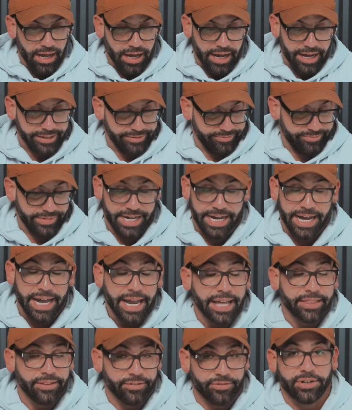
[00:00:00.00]
I
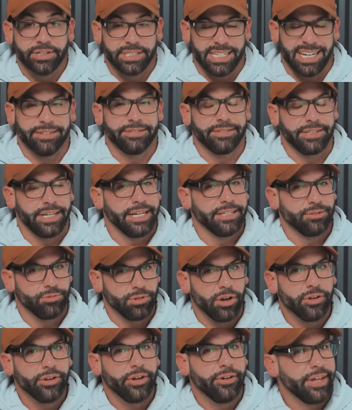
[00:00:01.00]
had the first House of Gains. We
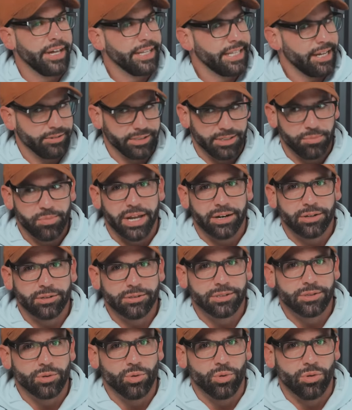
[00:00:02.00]
all know that. That was a
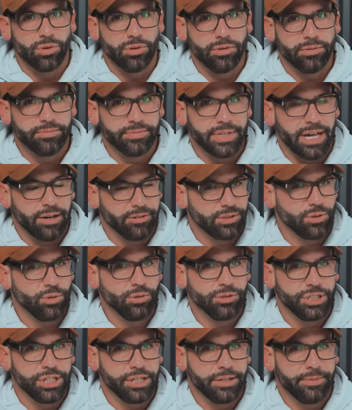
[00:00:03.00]
medical school. That was a
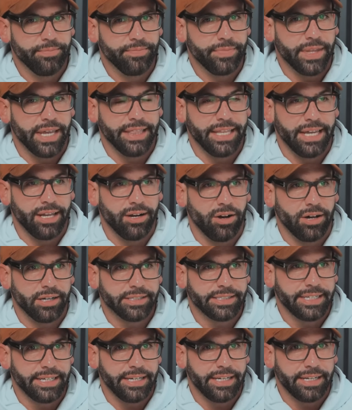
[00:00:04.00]
cool gym. And then
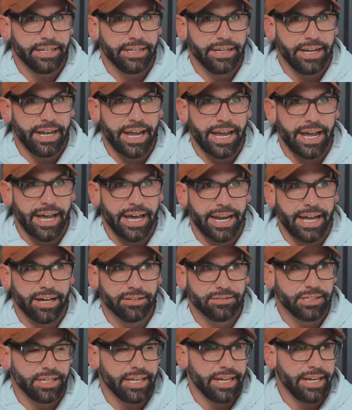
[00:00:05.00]
Austin had
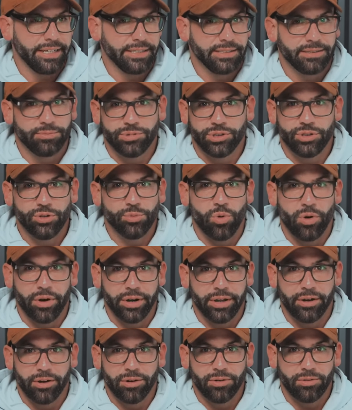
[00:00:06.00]
House of Gains
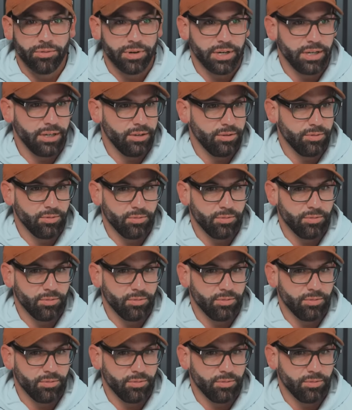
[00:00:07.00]
2.0 when he